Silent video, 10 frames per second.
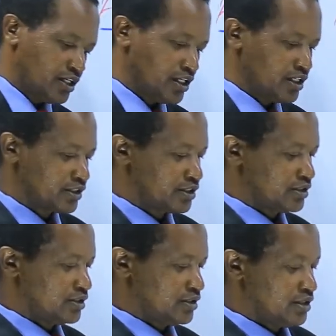
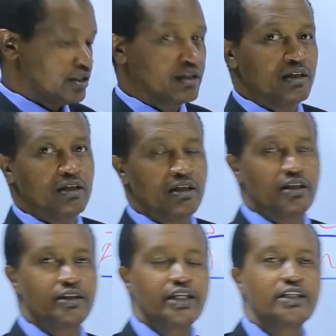as
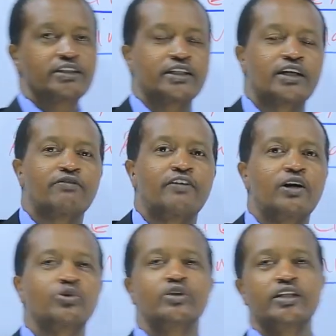things that are
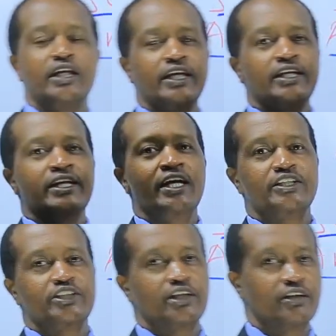found in
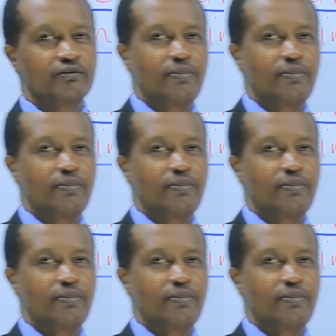nature,